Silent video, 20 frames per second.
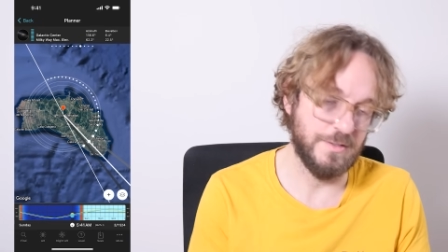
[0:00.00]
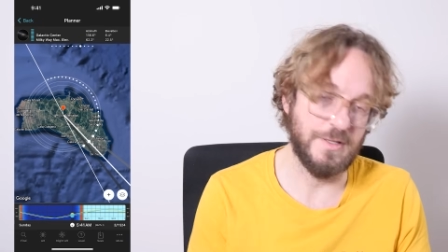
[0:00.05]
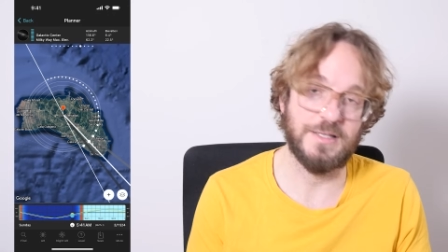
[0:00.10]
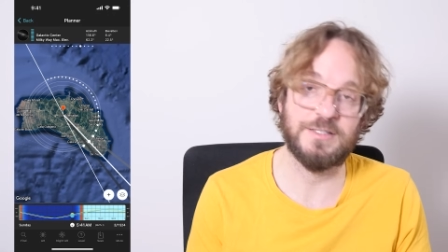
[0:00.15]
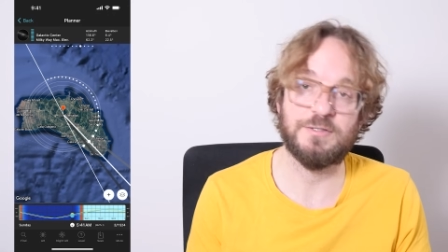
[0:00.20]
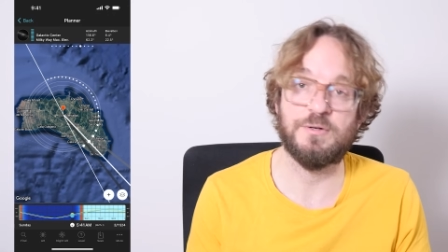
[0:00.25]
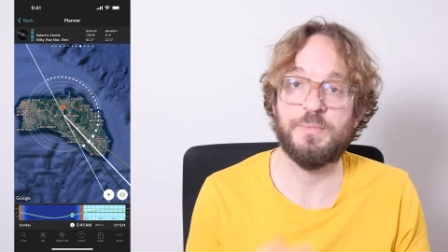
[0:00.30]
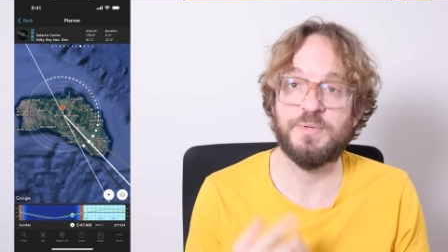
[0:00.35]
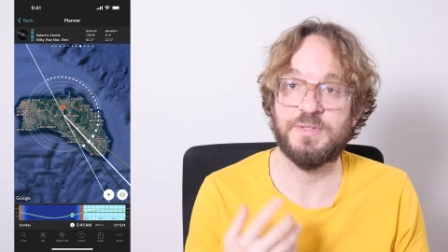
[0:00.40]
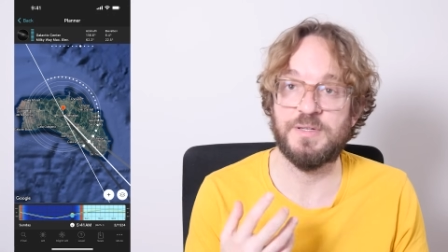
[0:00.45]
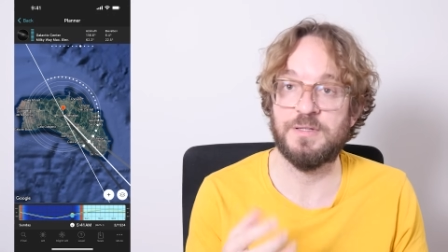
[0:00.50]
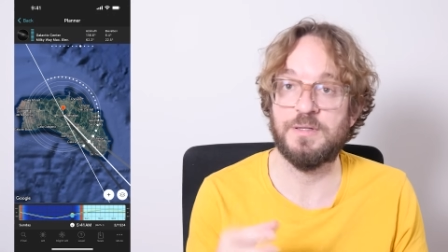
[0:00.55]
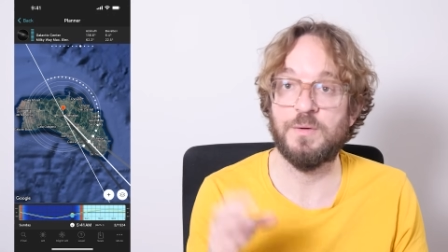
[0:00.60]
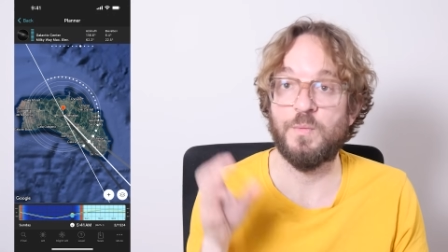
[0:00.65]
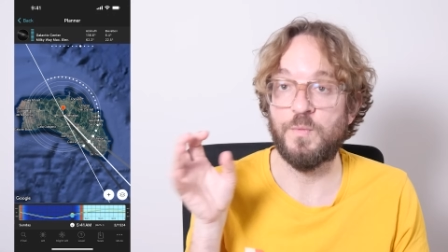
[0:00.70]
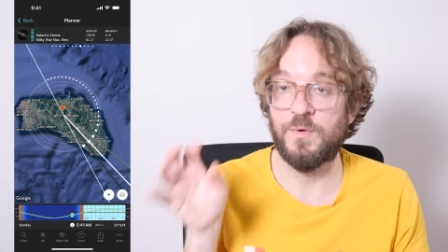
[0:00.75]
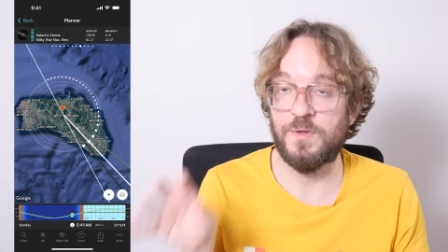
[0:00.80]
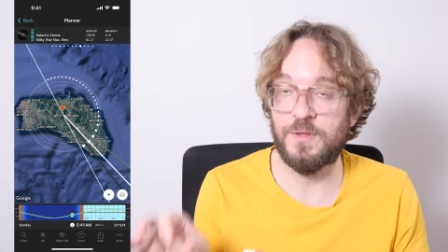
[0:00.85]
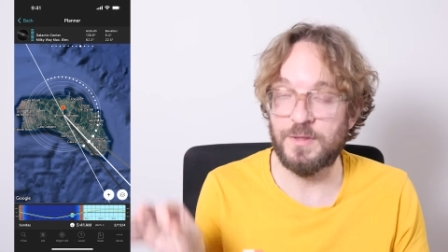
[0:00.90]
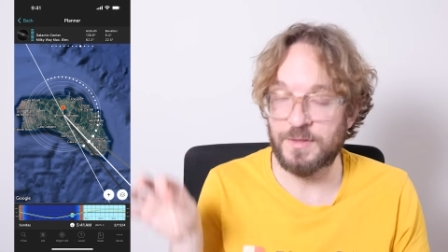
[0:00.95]
That's
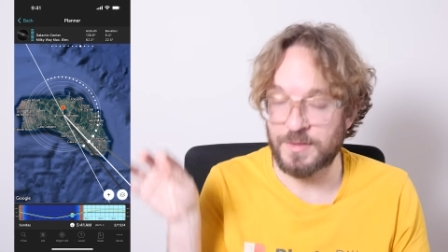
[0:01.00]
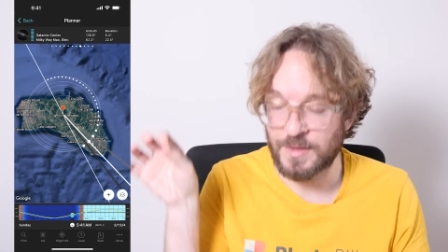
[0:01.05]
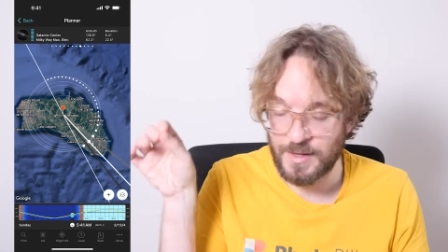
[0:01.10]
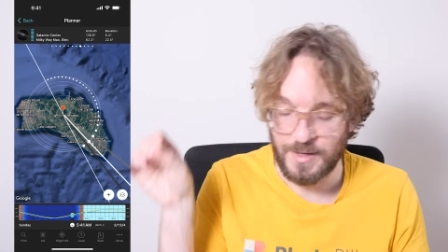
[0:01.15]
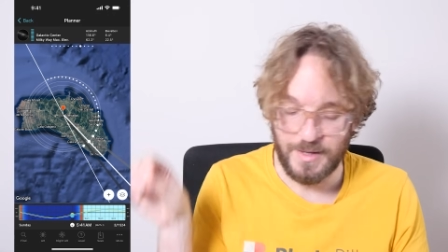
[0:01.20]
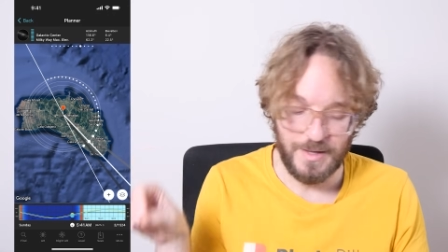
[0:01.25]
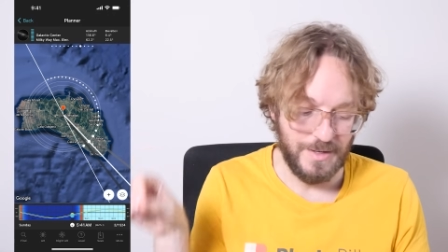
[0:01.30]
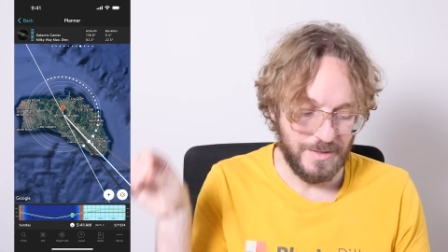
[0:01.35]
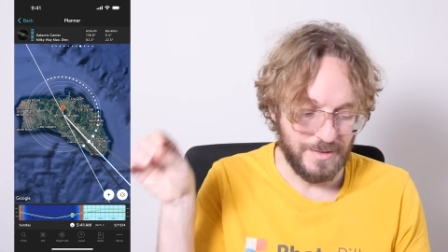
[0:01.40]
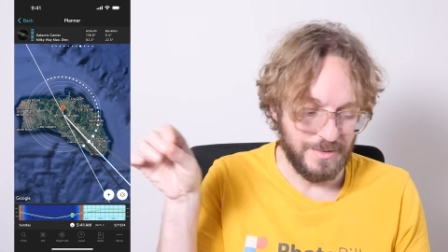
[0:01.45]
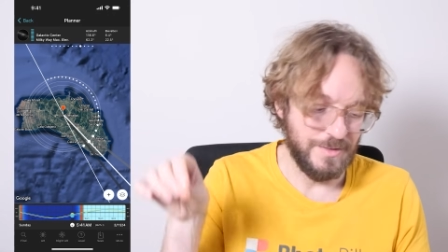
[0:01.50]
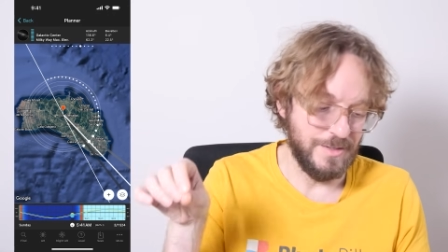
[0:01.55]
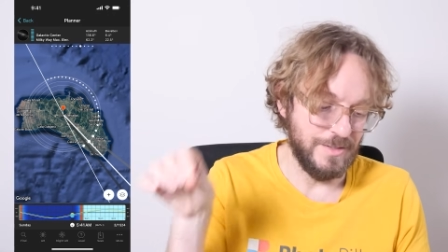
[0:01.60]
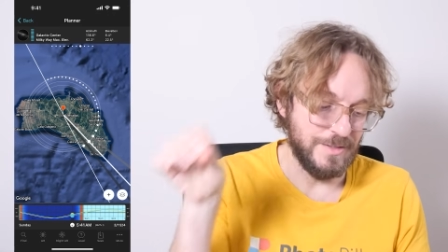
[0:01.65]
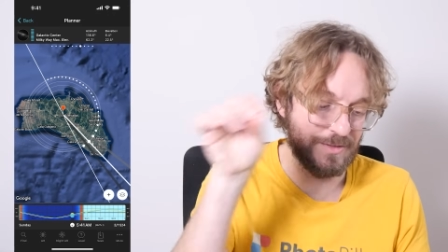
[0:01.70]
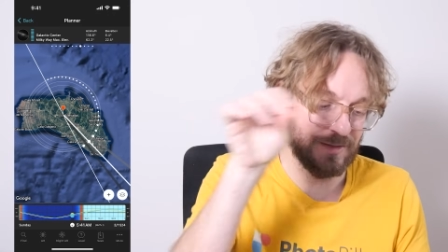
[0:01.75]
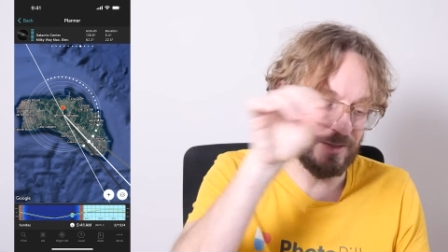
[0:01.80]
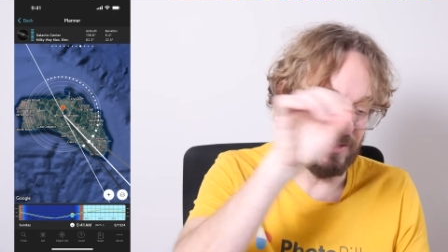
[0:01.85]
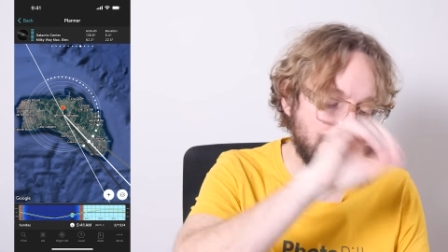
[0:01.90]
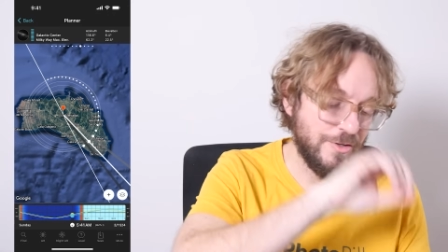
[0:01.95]
represented with
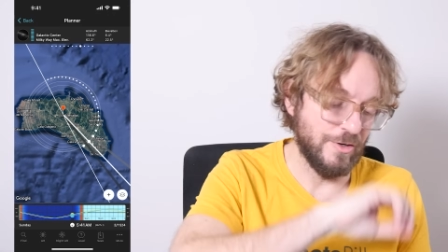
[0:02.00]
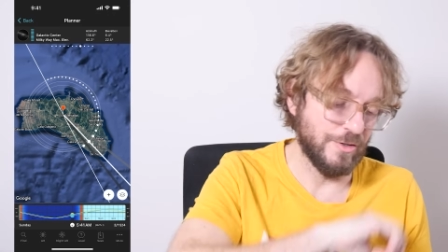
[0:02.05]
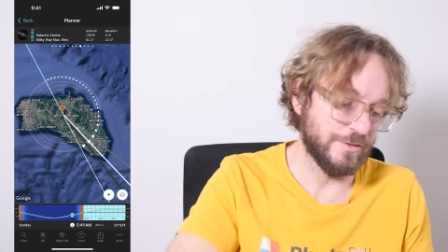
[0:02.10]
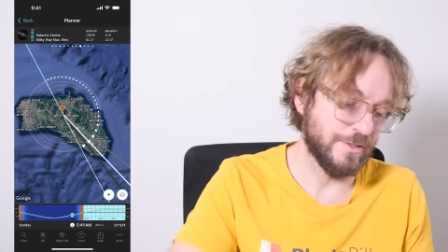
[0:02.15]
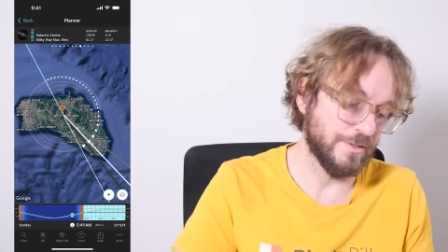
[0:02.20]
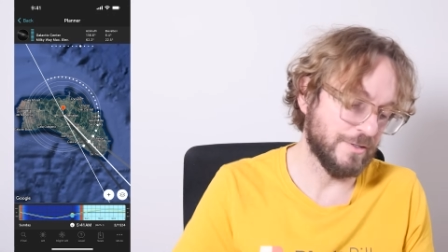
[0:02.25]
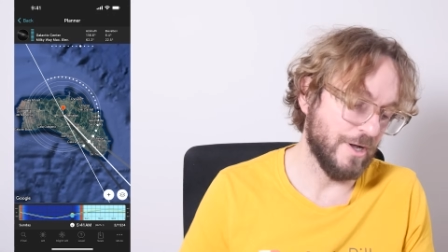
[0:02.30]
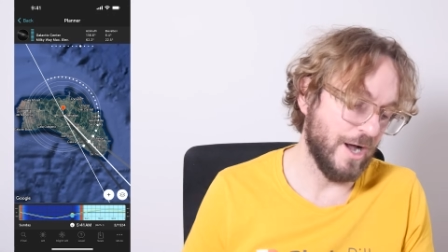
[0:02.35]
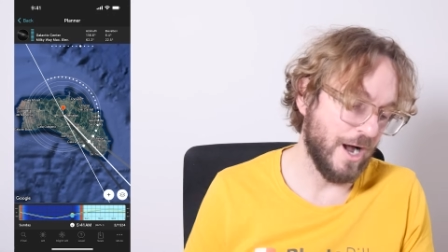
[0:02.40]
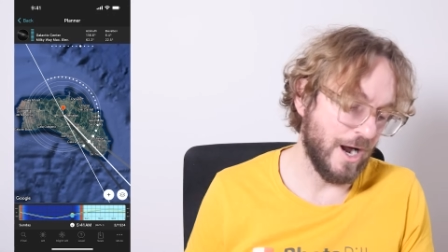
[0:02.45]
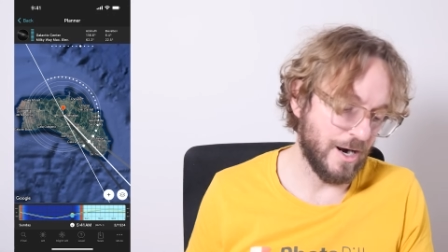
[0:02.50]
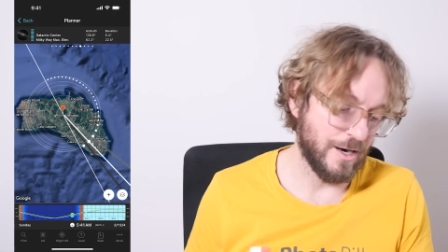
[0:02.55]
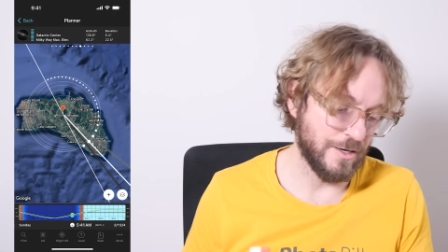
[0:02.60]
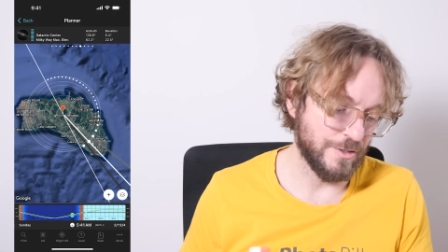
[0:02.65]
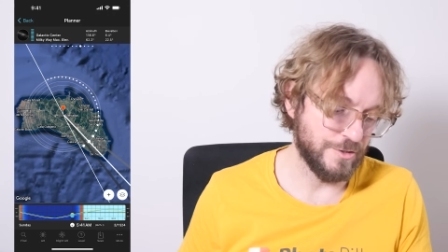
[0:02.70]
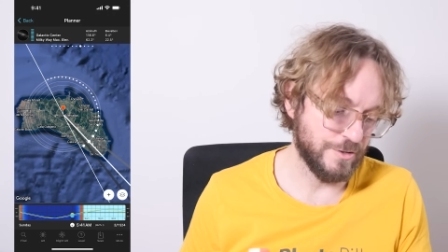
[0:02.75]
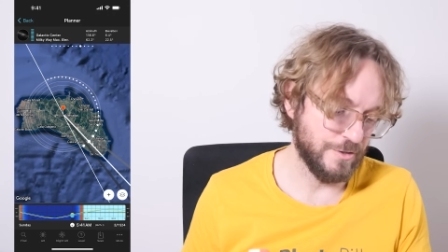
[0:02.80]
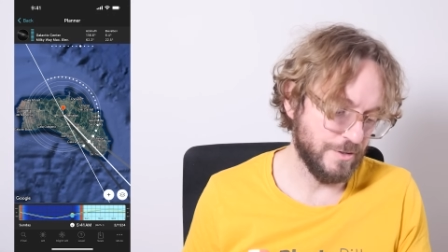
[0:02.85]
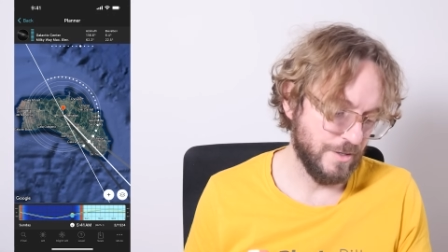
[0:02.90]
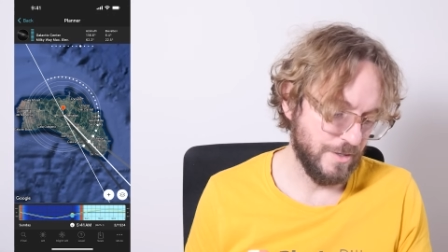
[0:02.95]
this dotted
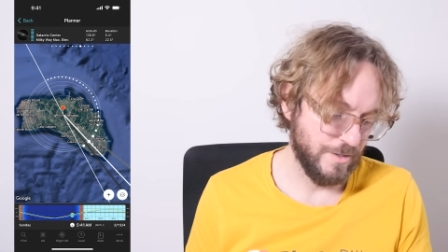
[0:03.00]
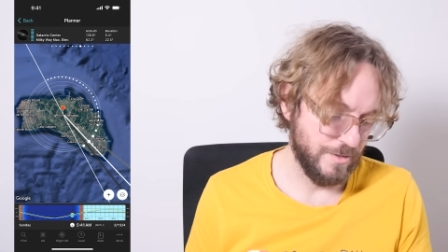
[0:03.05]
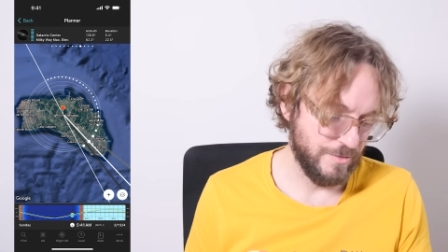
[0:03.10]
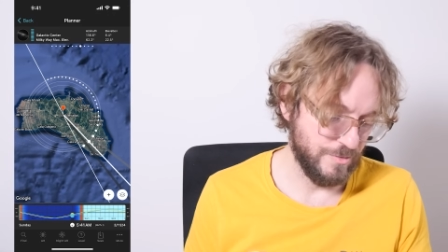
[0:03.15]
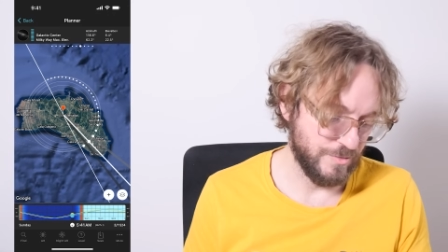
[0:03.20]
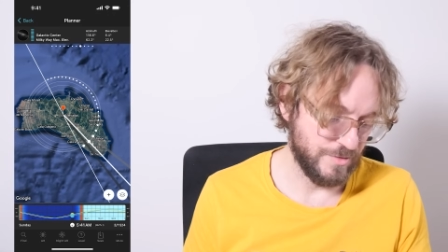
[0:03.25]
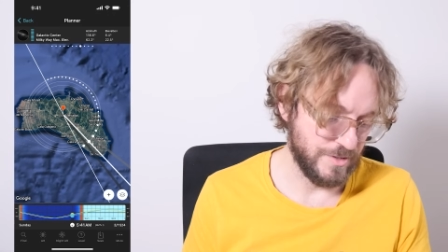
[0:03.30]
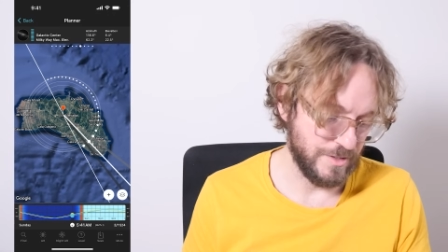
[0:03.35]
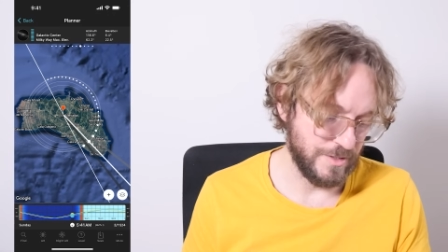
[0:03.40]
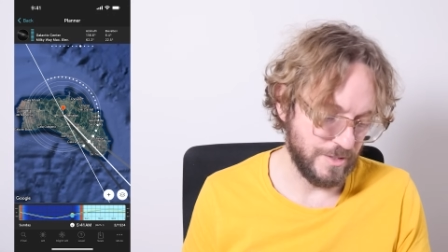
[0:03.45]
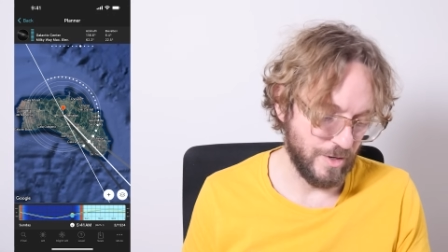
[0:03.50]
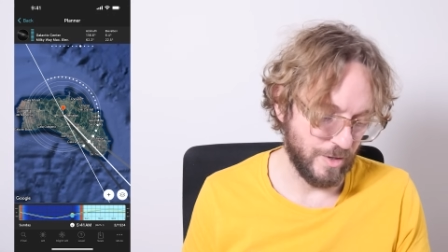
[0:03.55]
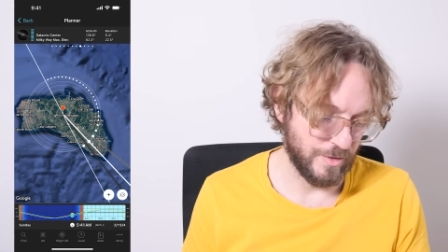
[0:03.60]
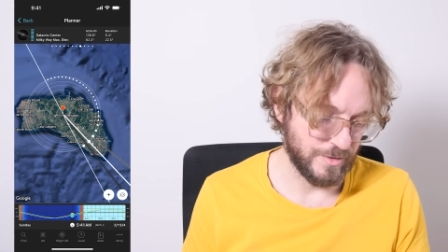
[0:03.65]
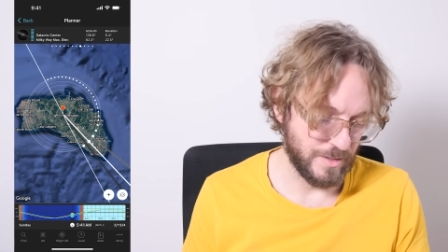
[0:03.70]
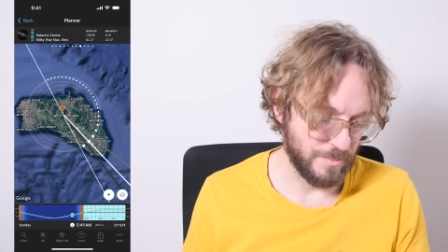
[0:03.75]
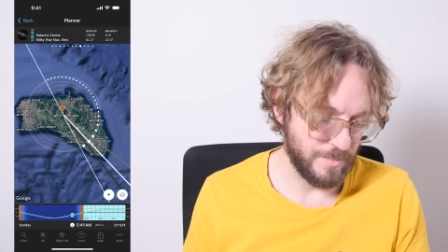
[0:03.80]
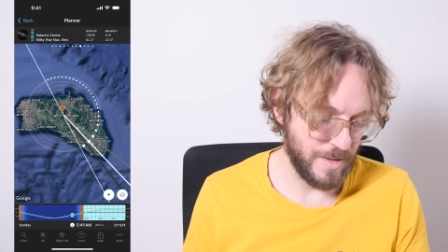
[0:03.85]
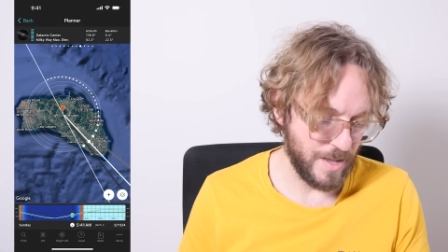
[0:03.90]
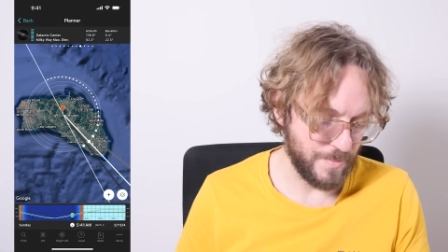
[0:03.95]
arch you see
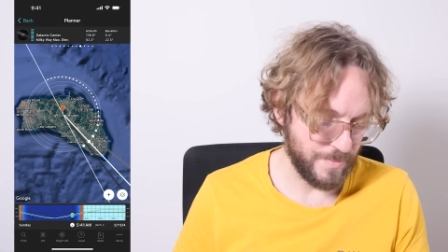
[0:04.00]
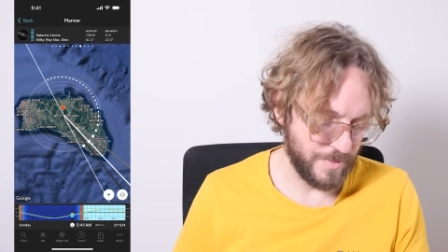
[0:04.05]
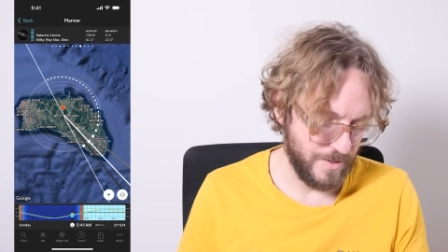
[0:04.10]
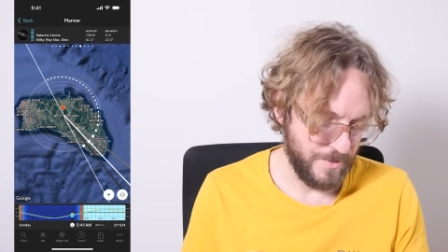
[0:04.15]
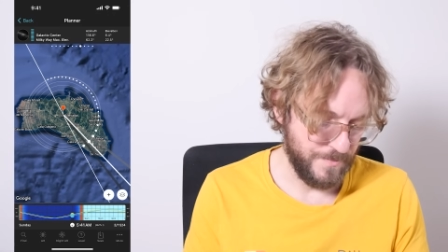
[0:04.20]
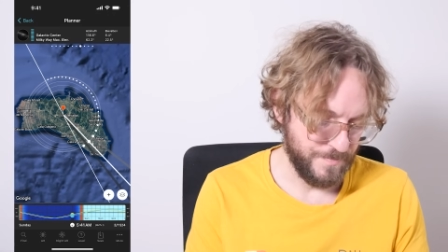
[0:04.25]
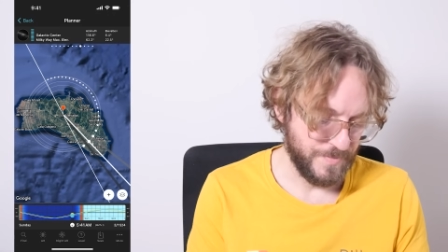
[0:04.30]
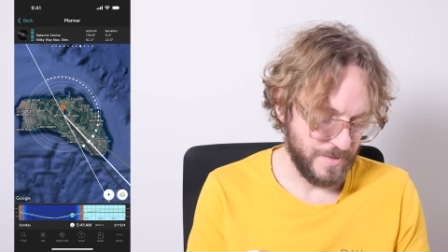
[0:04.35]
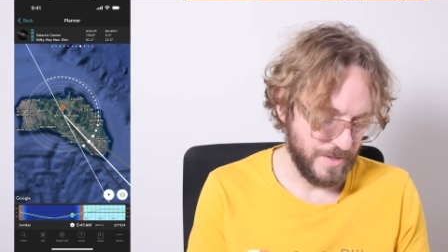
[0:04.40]
on the map.